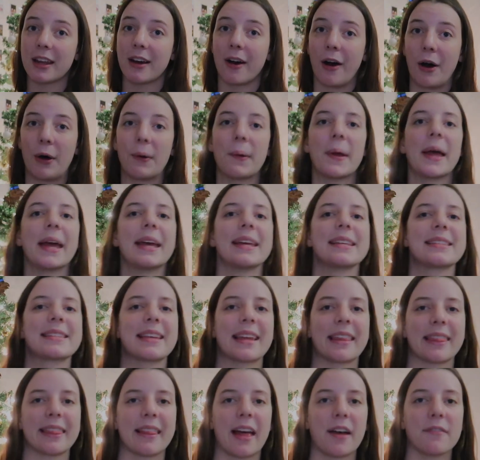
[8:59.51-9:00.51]
Always
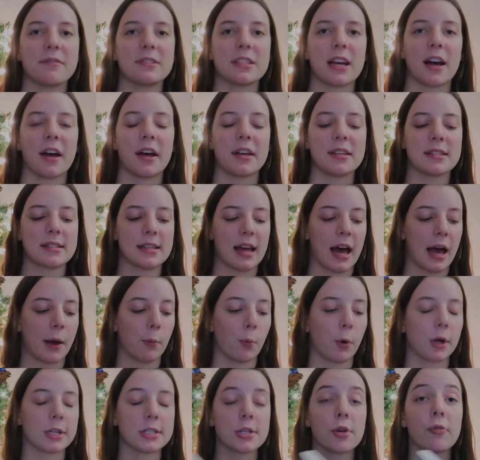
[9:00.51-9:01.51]
and Love Does. I
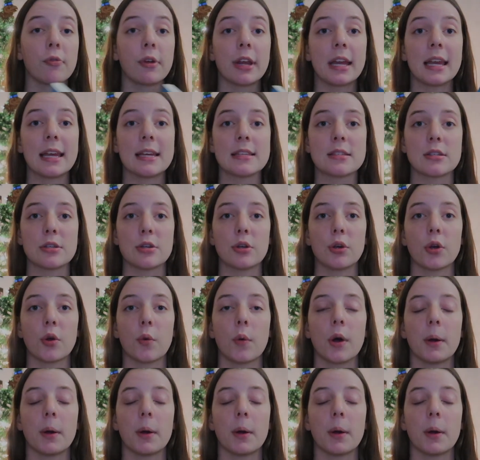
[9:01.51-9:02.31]
want to read his new